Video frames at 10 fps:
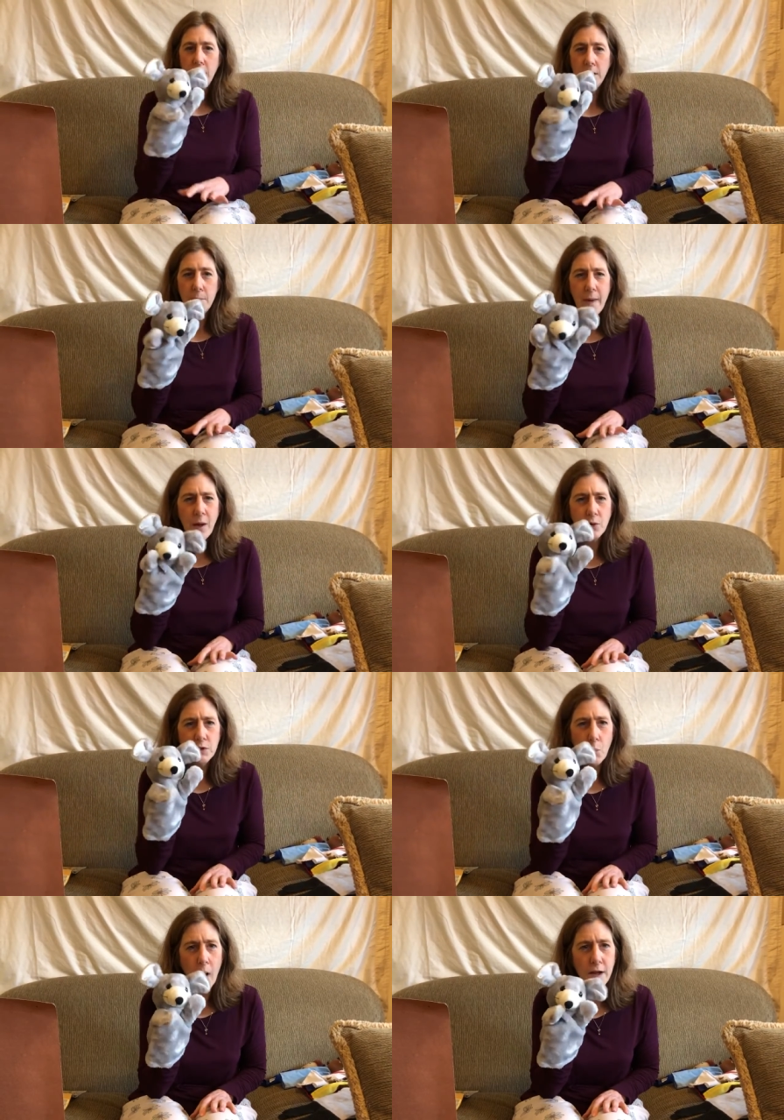and the
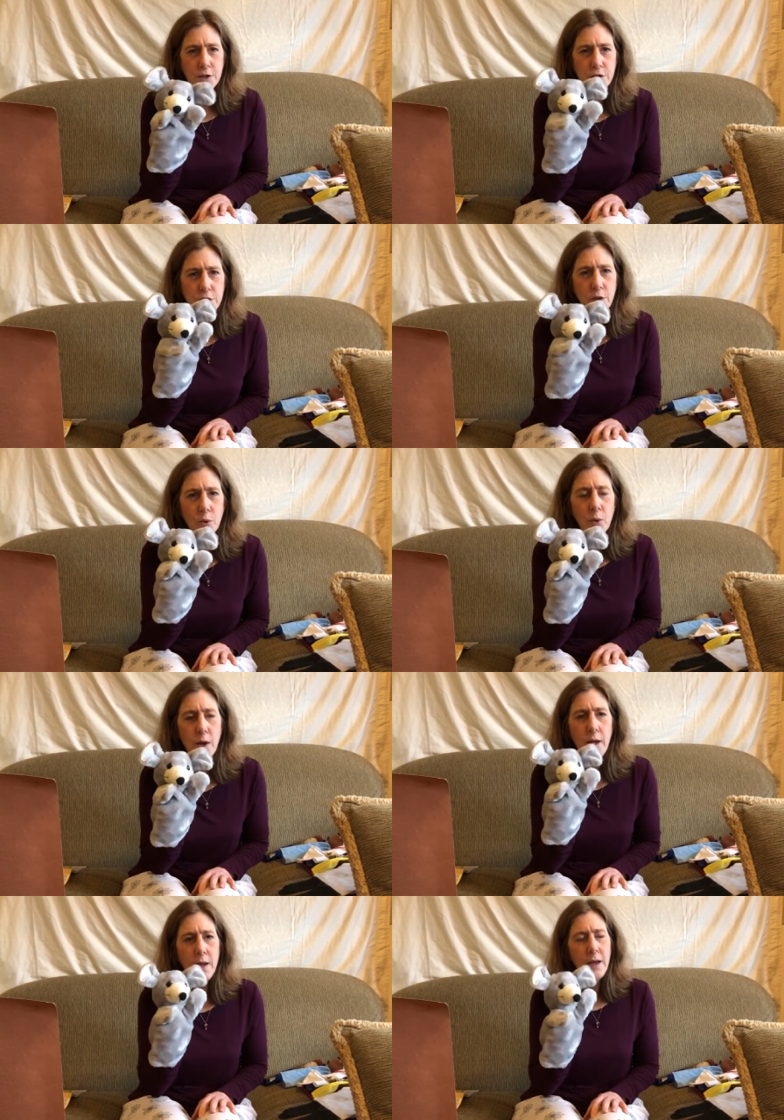mouse watched too.
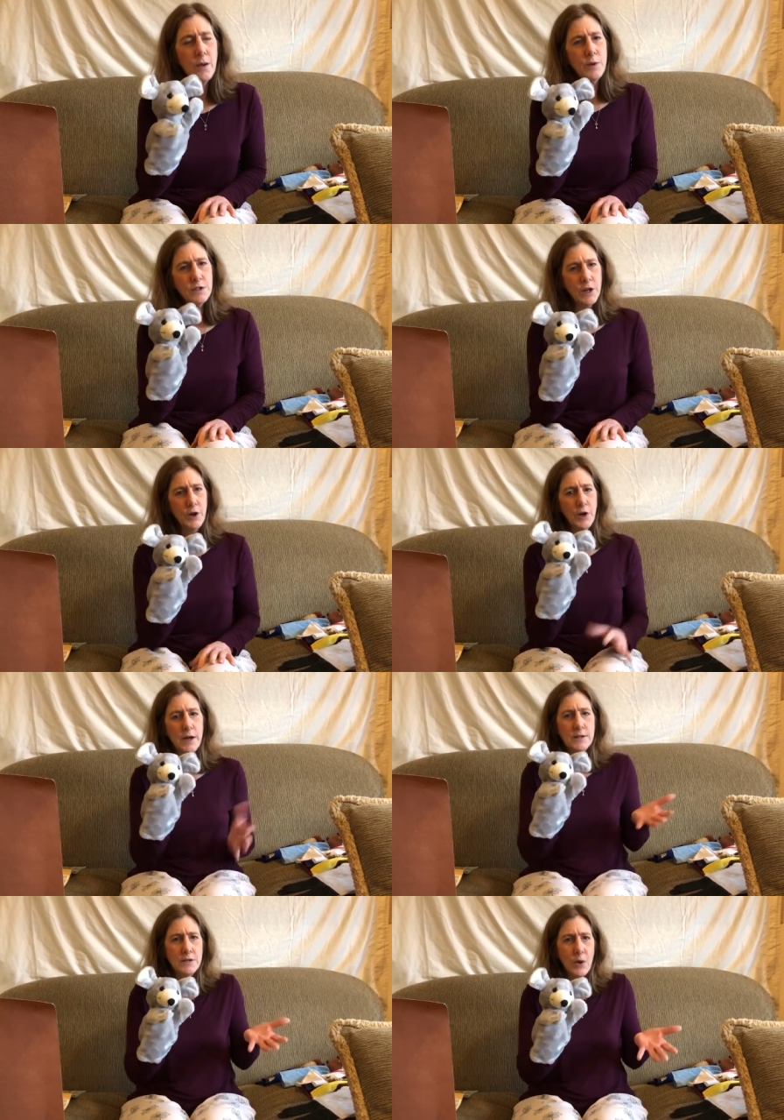He was
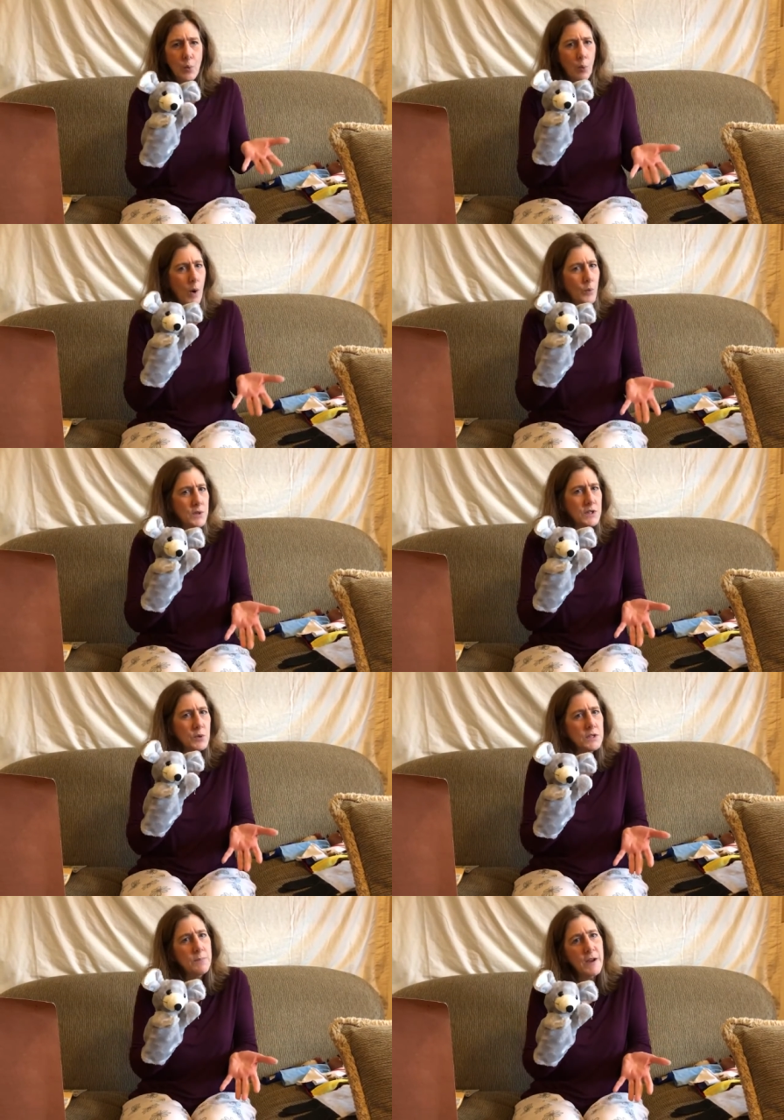curious. What was
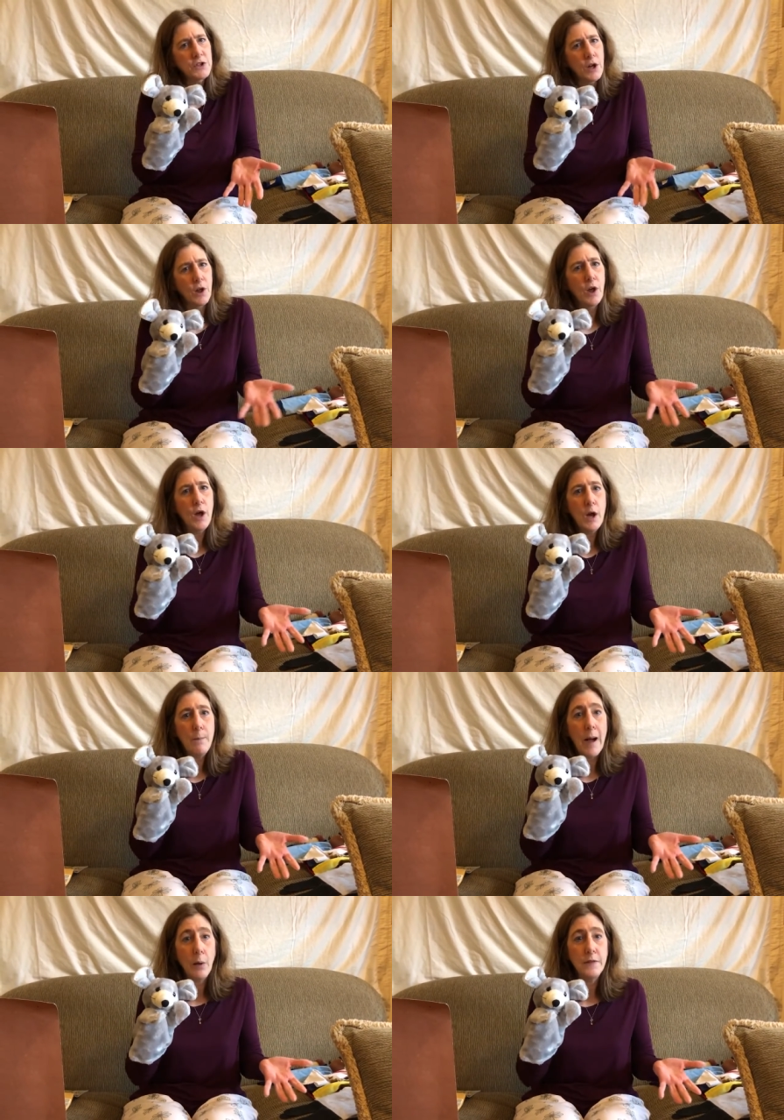so special
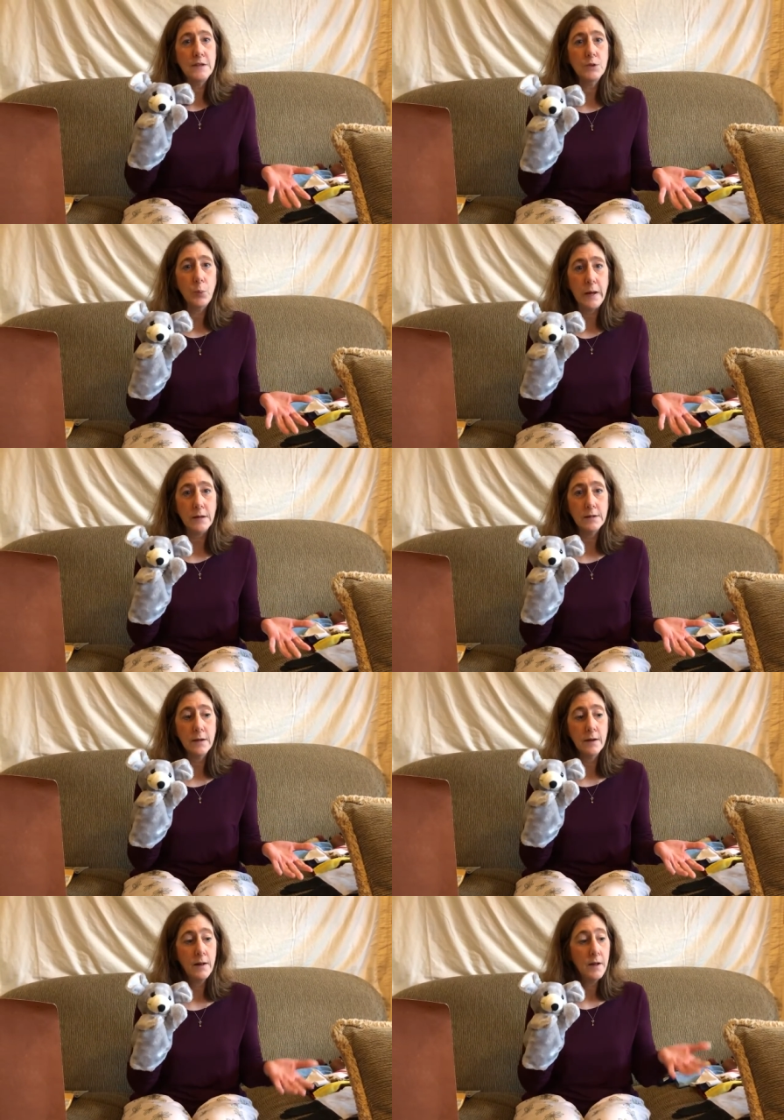about this wheat?
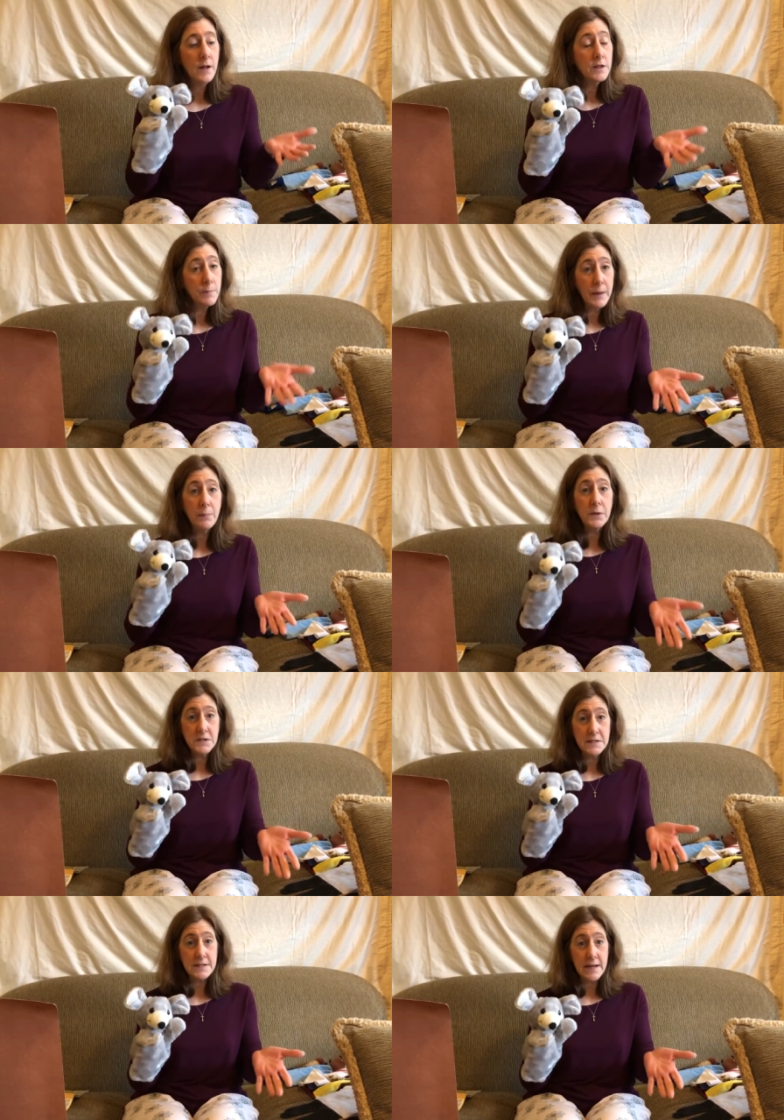The people
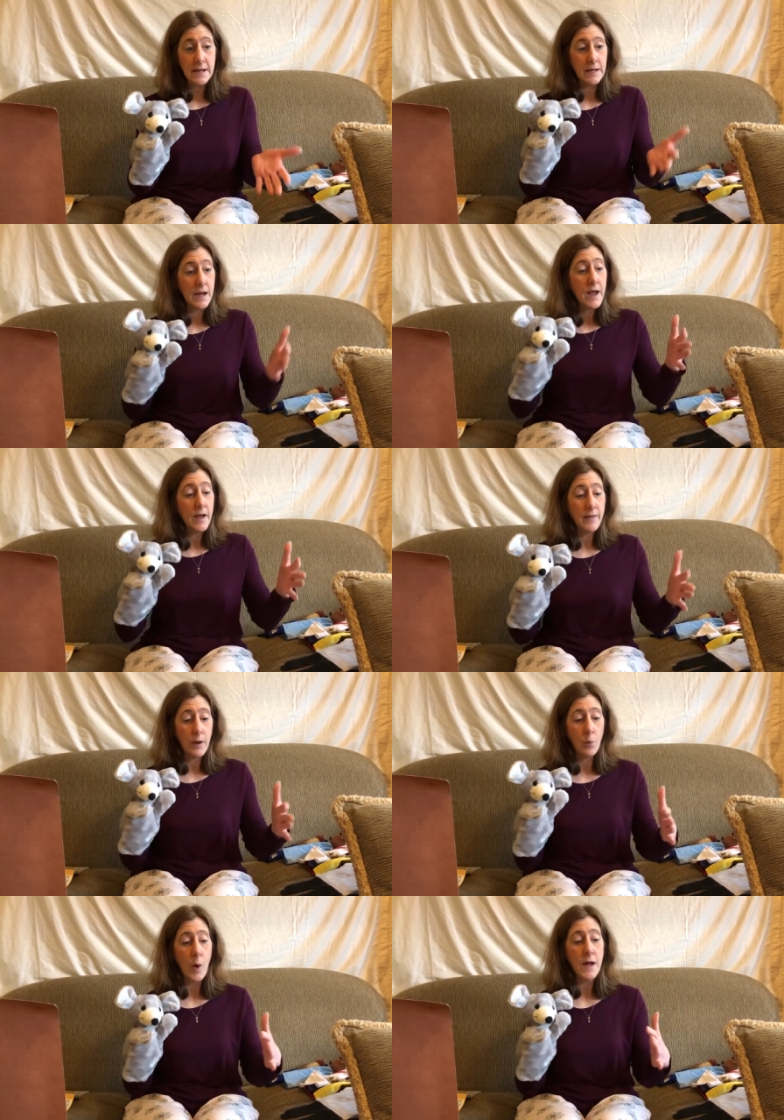stayed and
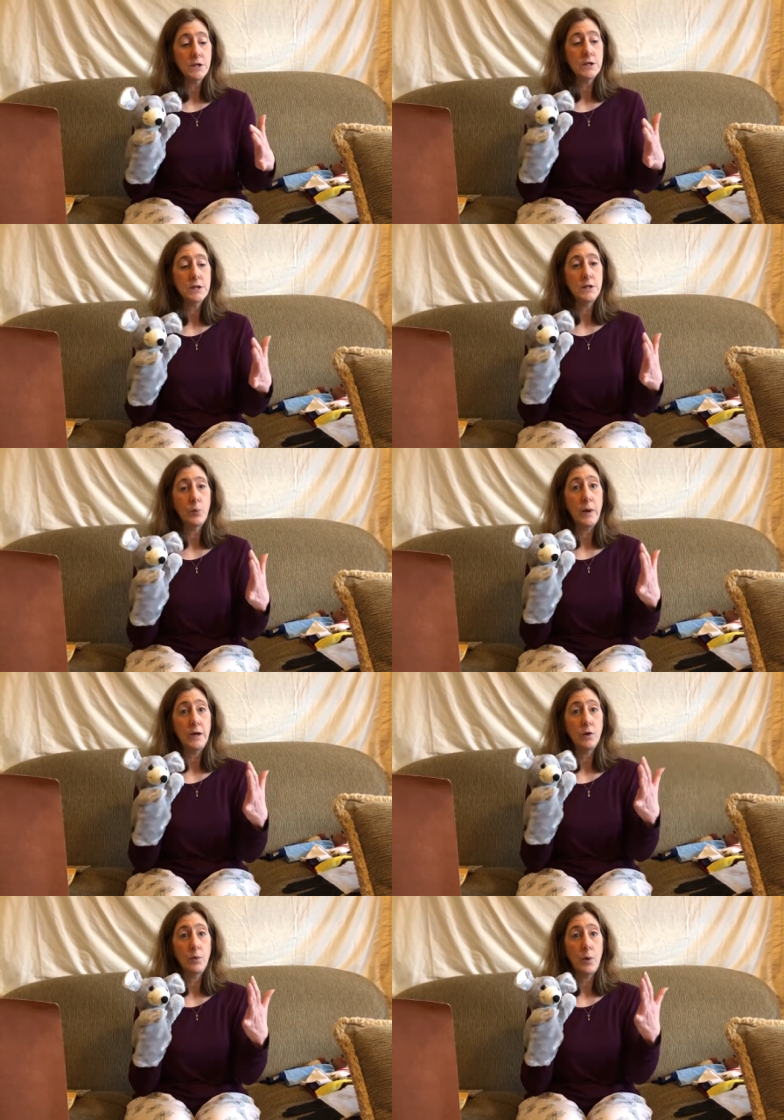they watched the
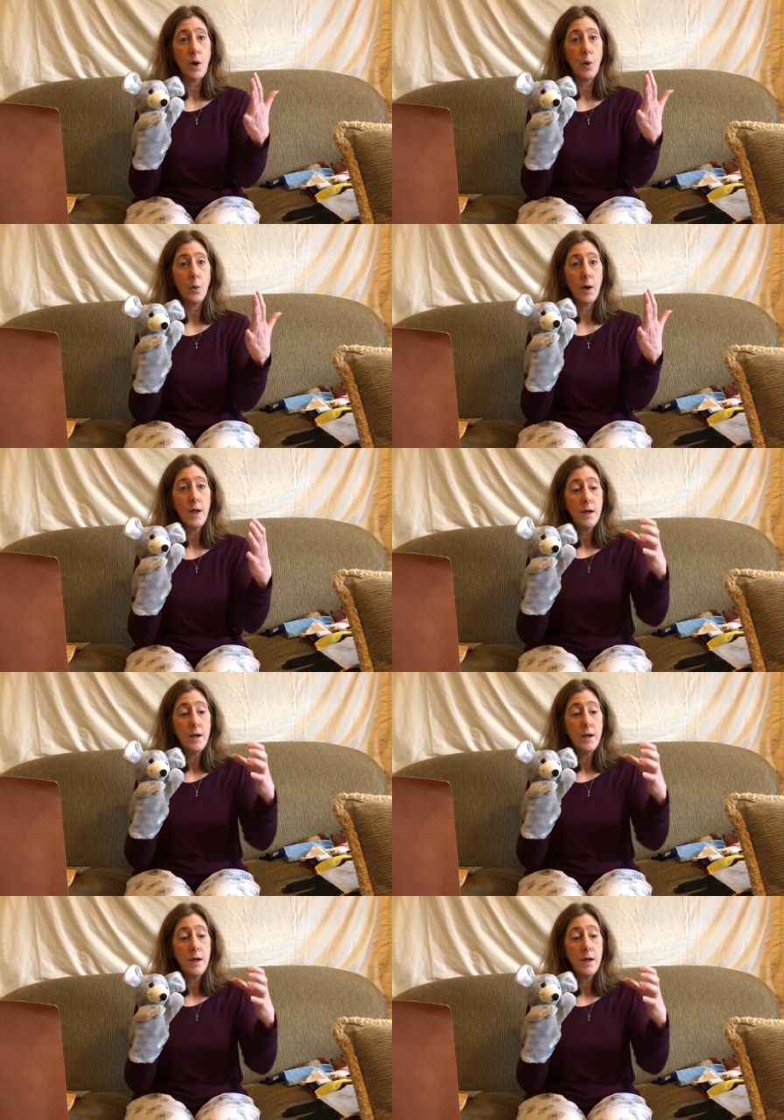wheat grow.